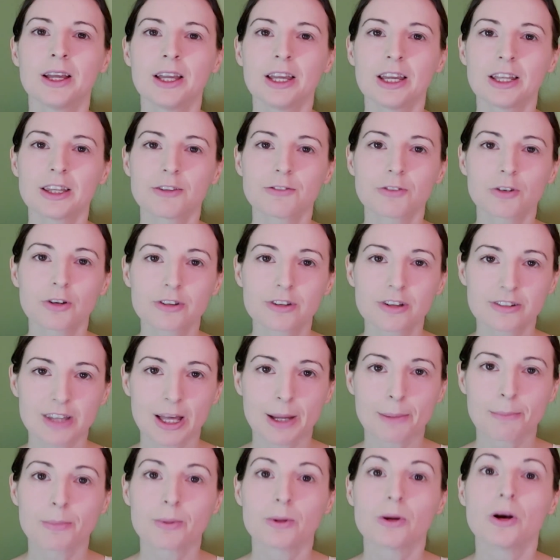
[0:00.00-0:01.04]
In the first
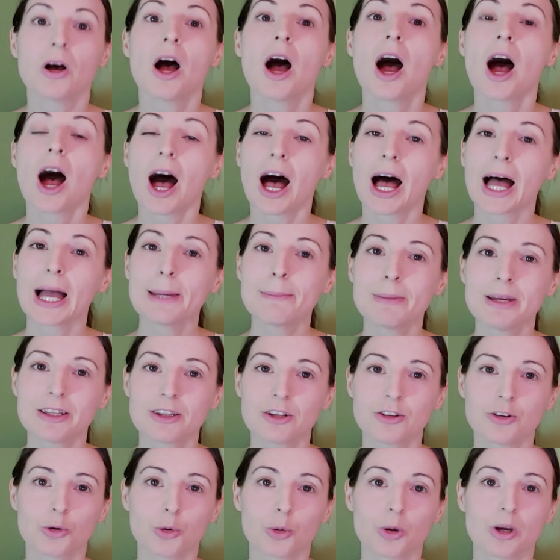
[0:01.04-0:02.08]
example, I made the
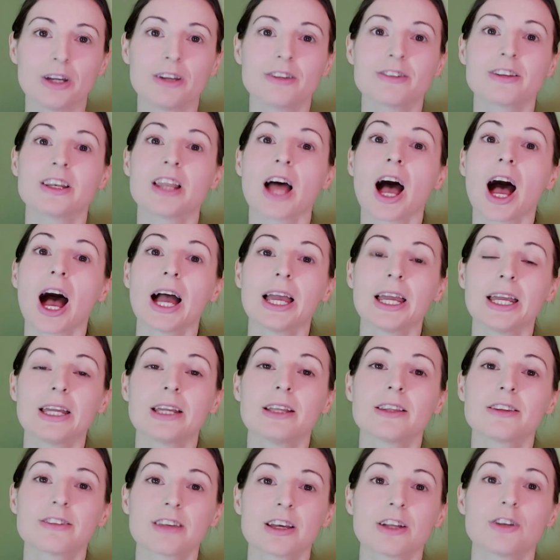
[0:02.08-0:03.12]
noise and
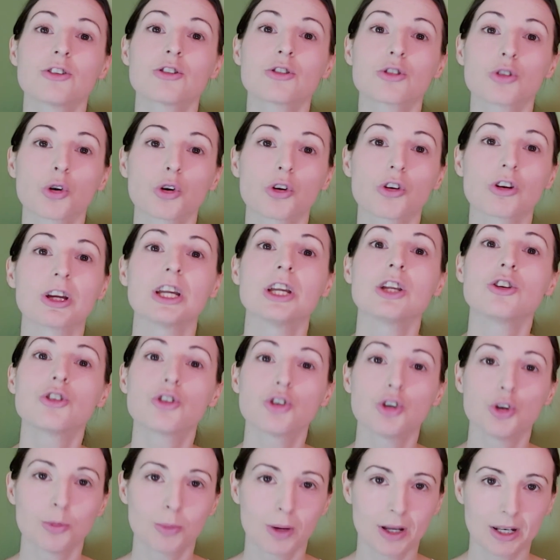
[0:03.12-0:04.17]
I said sorry
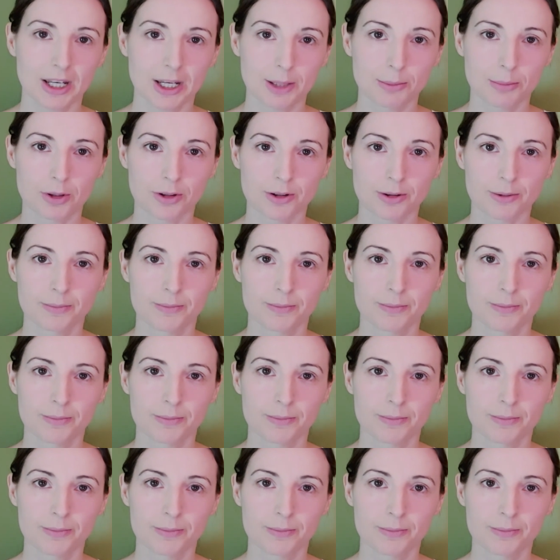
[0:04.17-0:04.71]
to my neighbor.